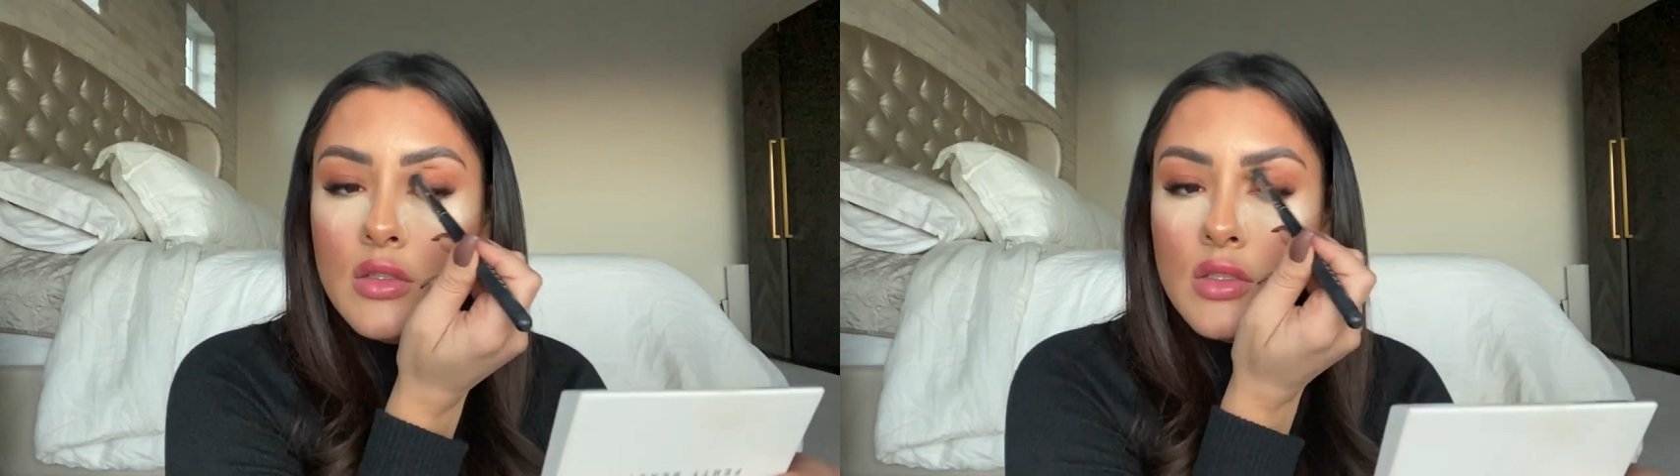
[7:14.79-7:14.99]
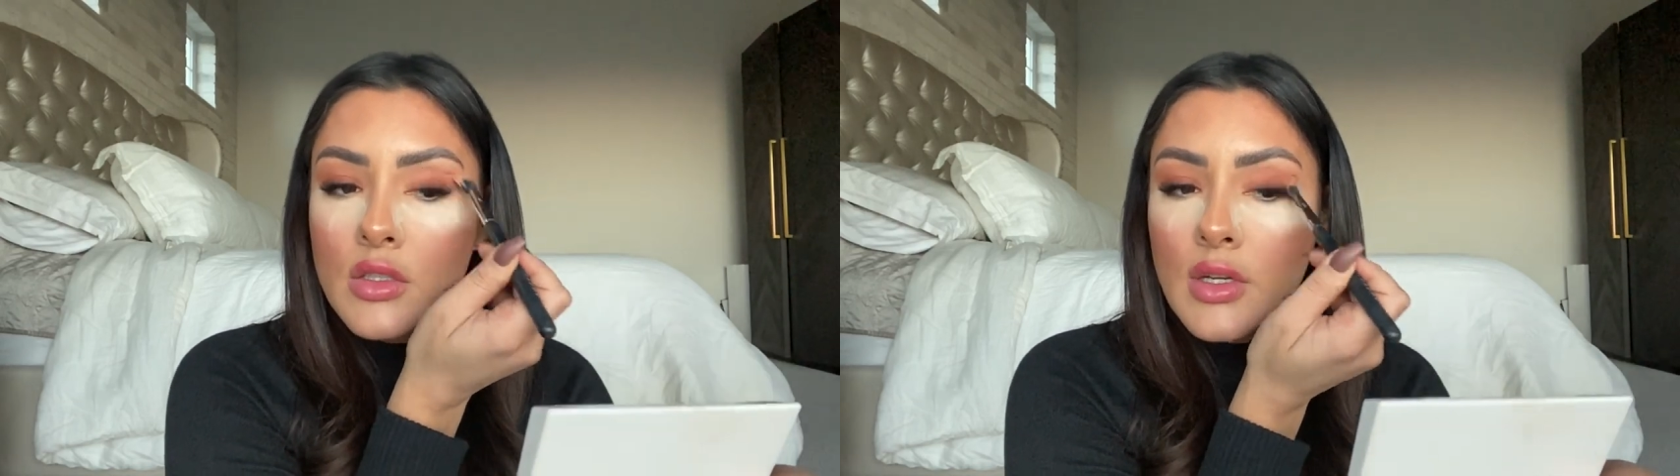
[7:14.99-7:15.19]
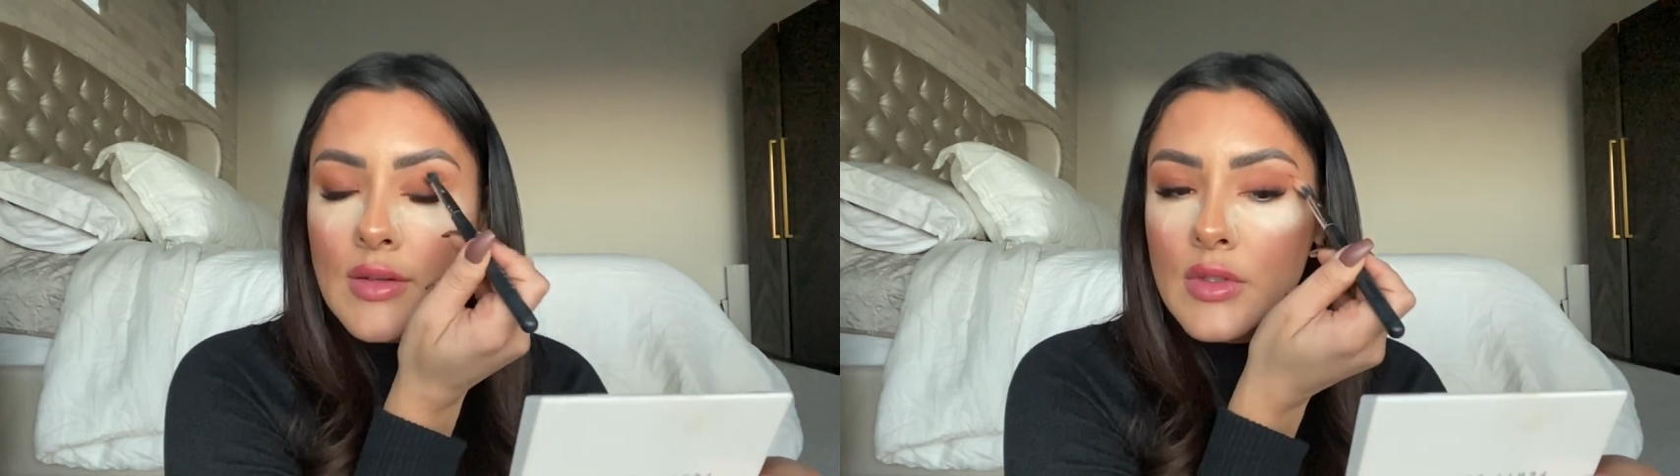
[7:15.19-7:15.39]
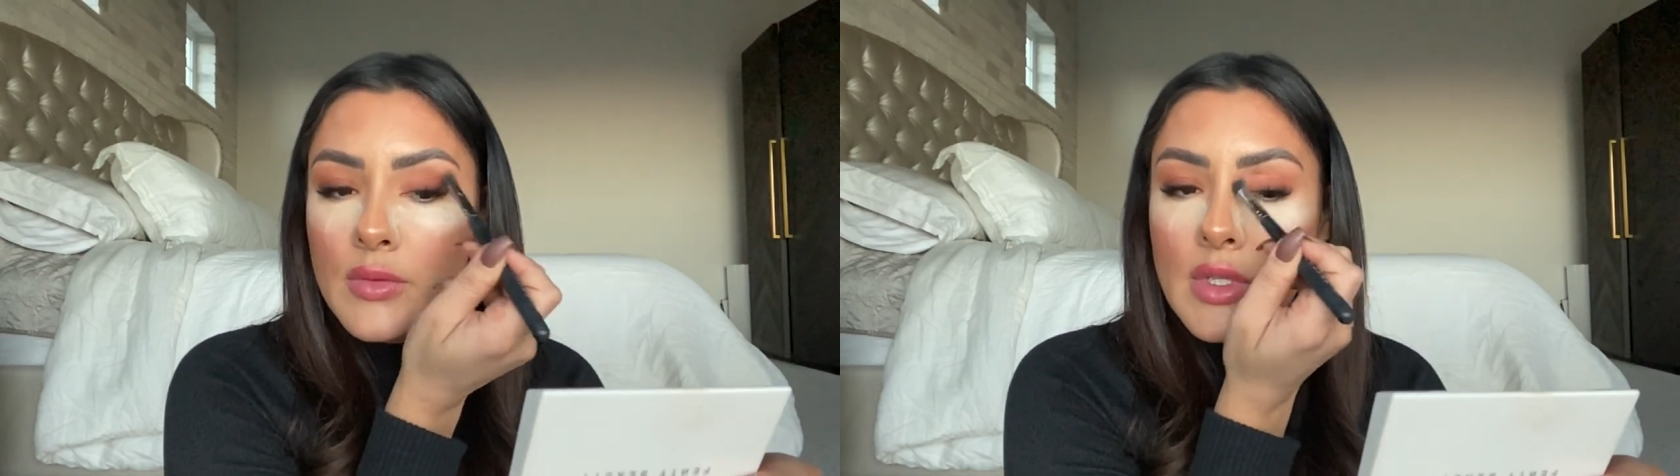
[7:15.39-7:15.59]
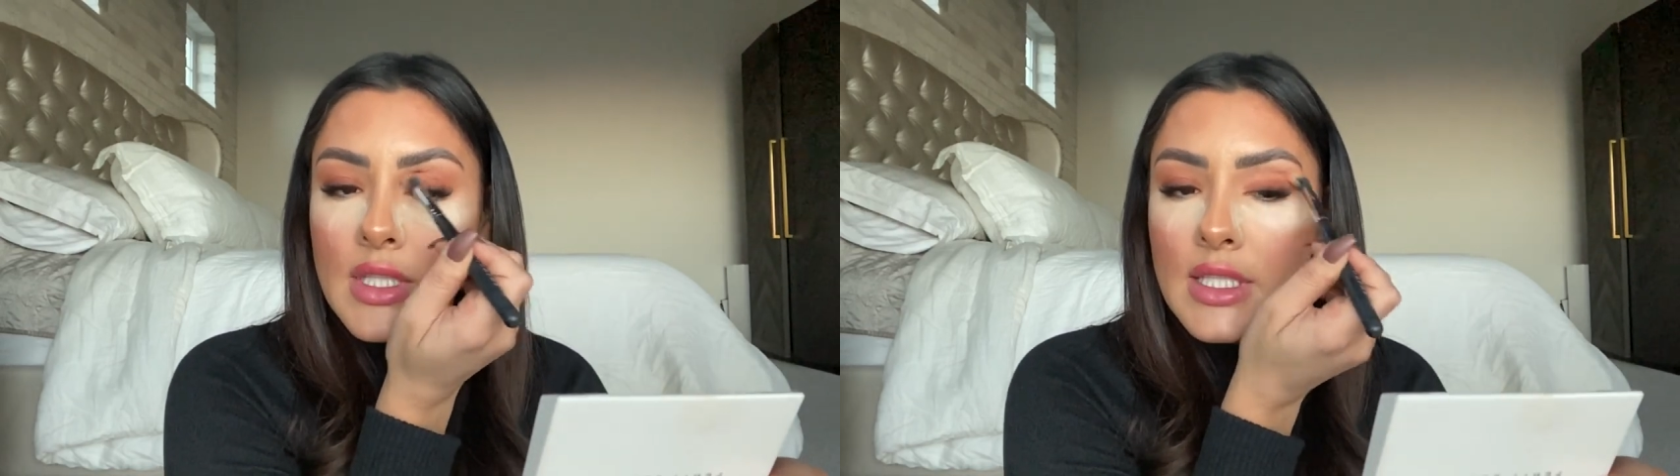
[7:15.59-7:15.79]
You don't even
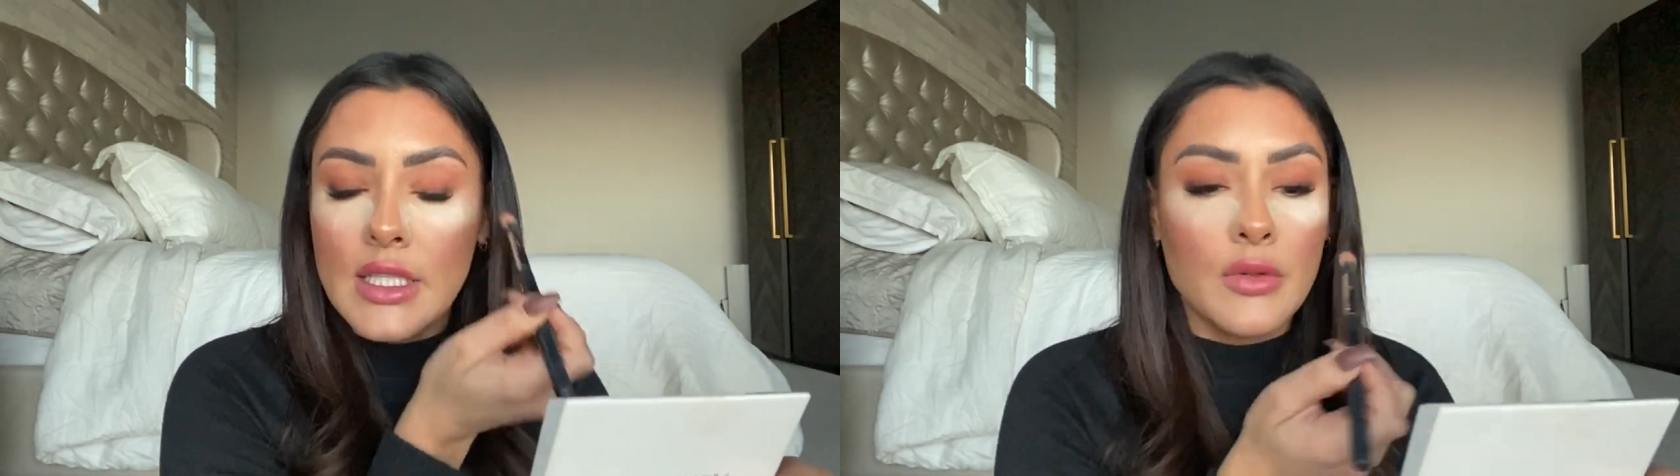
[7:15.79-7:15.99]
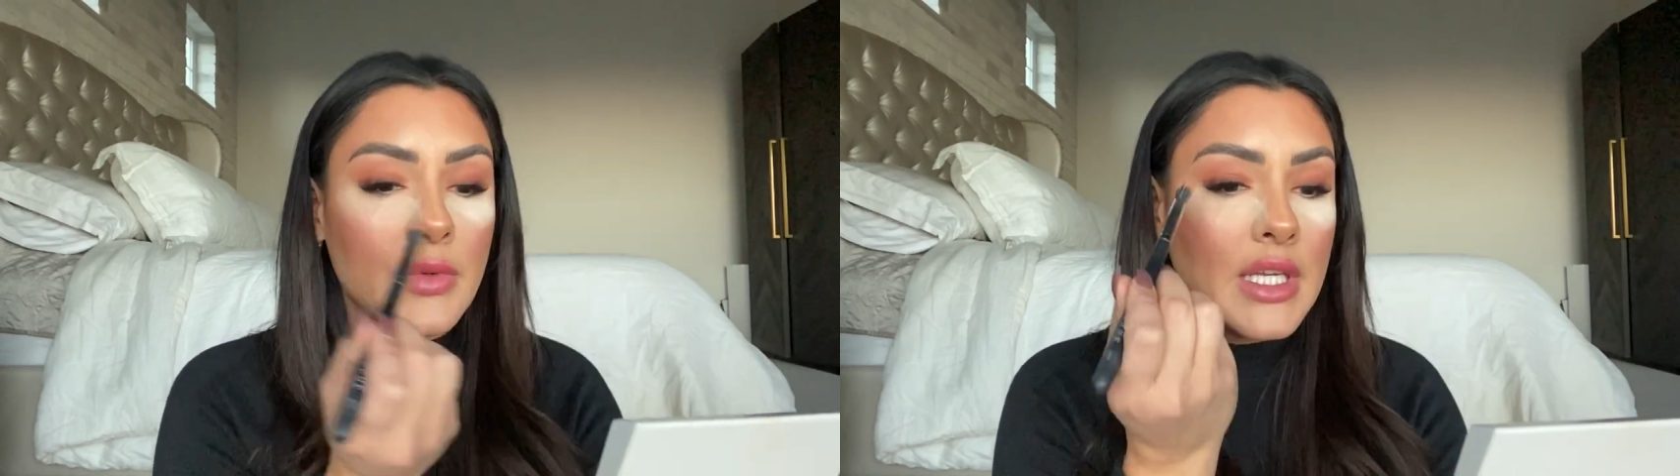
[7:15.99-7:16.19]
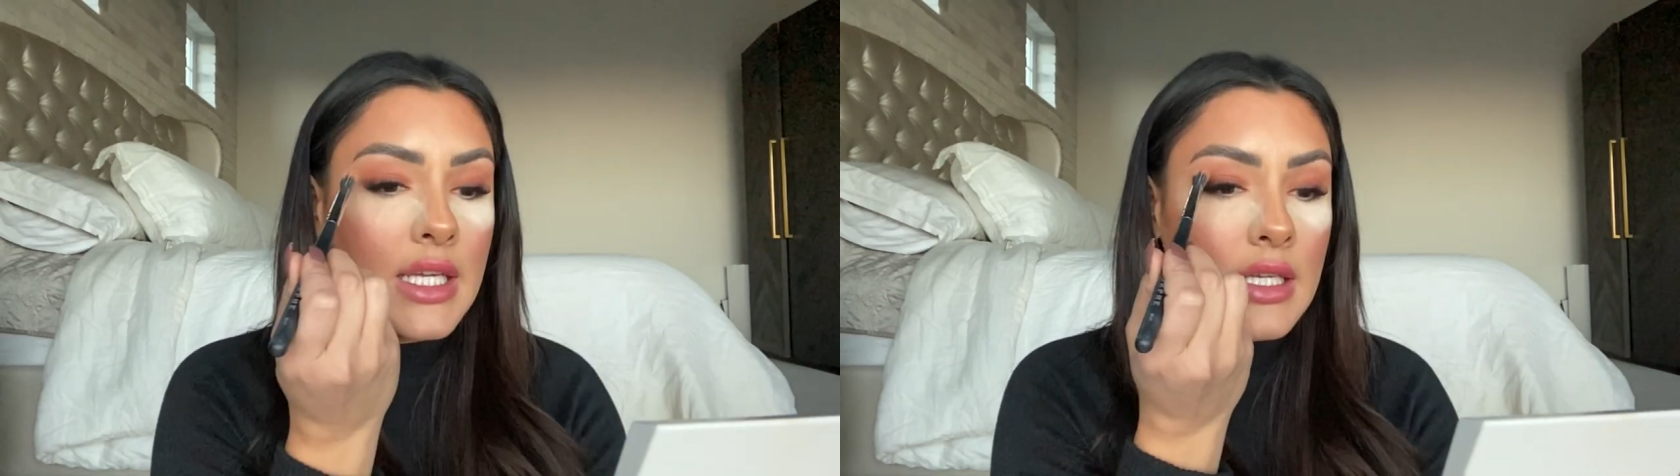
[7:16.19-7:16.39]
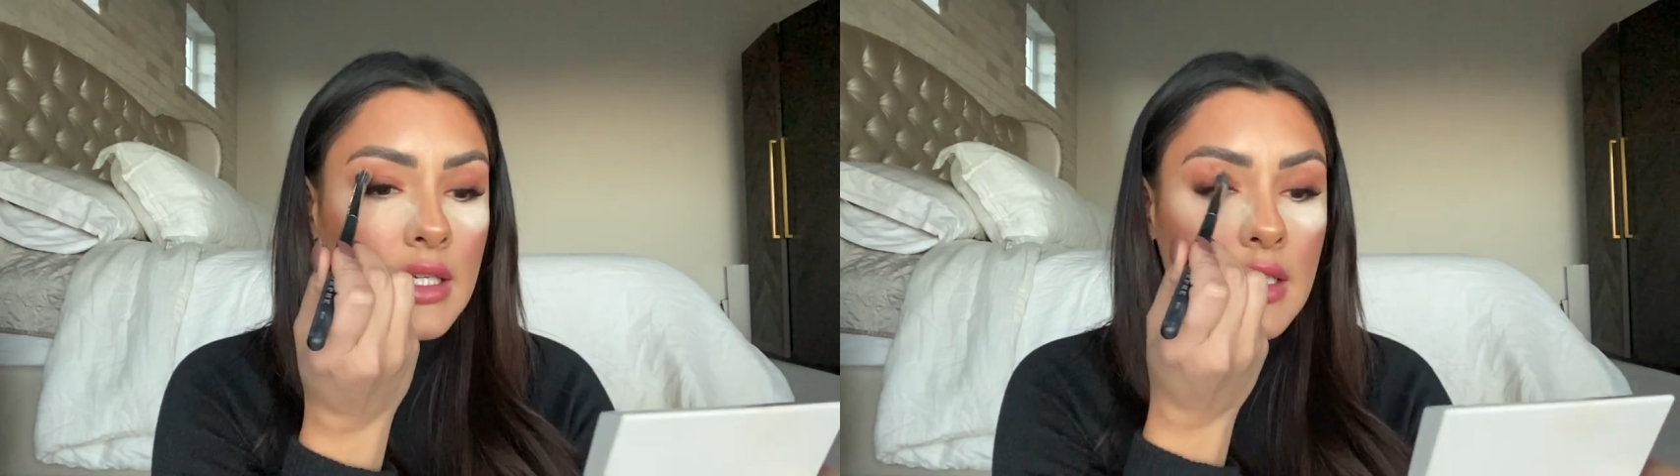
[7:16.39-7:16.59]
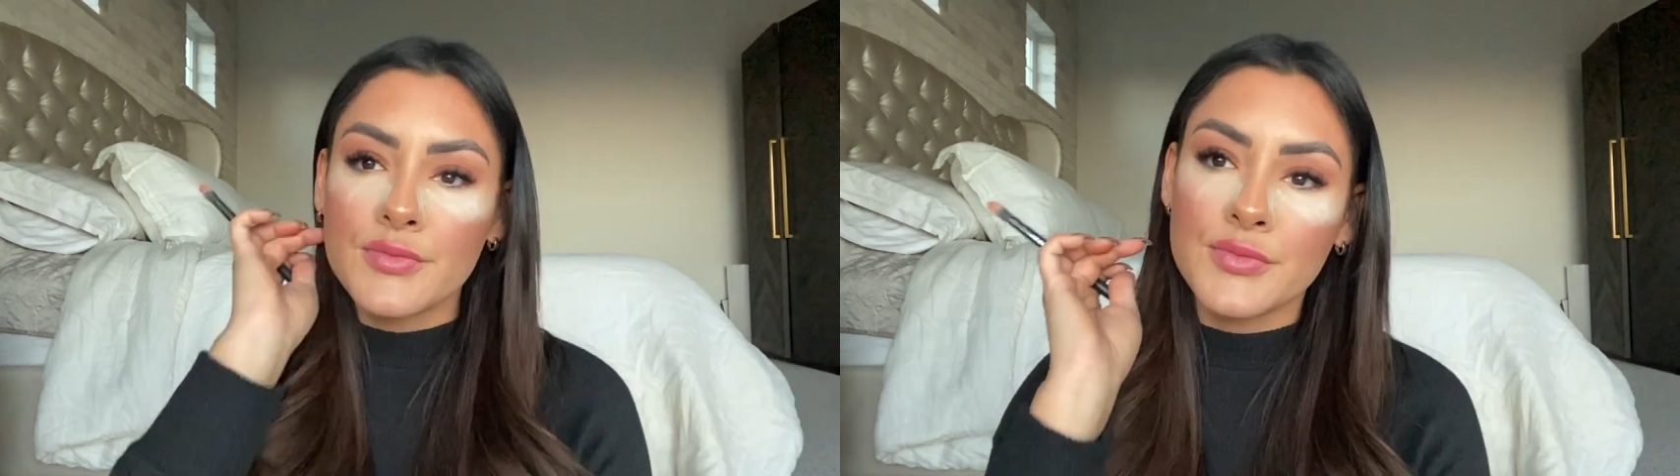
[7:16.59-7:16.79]
really need a wing